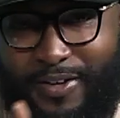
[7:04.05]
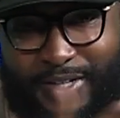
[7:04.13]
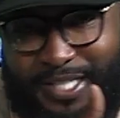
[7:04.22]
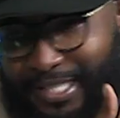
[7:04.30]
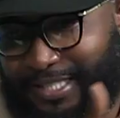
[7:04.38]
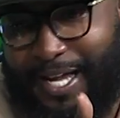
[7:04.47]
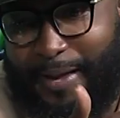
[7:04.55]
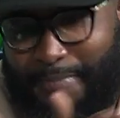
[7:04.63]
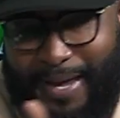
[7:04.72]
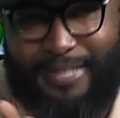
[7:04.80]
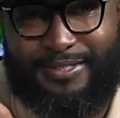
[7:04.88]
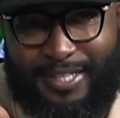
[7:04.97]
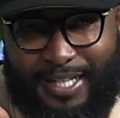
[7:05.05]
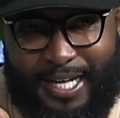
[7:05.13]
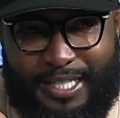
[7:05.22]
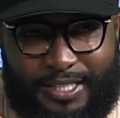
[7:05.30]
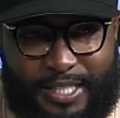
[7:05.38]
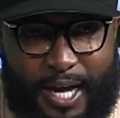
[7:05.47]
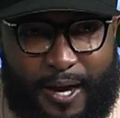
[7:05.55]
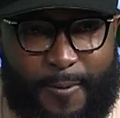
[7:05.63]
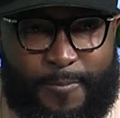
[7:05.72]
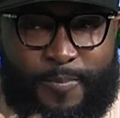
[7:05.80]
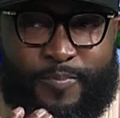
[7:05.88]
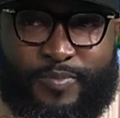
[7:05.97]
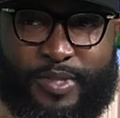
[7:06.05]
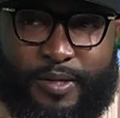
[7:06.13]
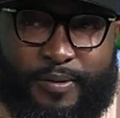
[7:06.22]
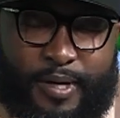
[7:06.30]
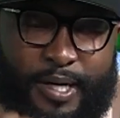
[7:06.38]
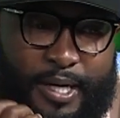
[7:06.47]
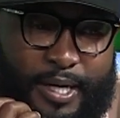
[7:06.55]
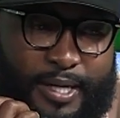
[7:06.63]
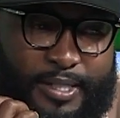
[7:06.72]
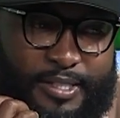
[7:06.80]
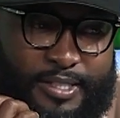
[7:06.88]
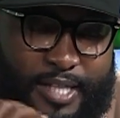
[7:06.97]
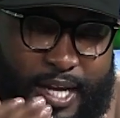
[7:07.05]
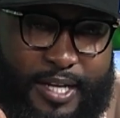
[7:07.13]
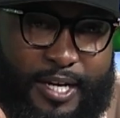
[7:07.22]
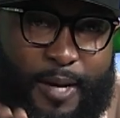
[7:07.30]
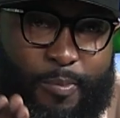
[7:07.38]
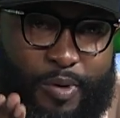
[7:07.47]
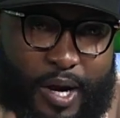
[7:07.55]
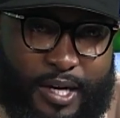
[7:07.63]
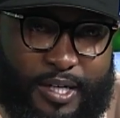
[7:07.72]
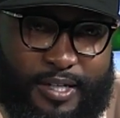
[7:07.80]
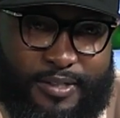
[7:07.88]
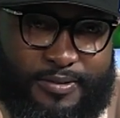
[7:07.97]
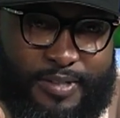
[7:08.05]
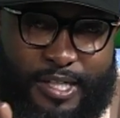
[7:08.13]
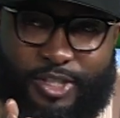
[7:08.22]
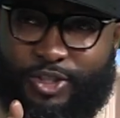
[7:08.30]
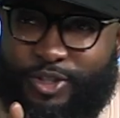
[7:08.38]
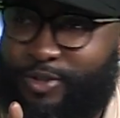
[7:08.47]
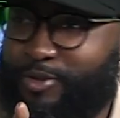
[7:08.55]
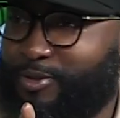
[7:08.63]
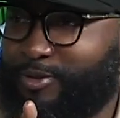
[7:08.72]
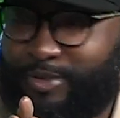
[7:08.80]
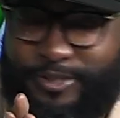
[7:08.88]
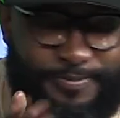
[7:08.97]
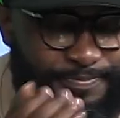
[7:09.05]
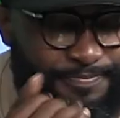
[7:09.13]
this is like masterclass style. Selling a product, let's use,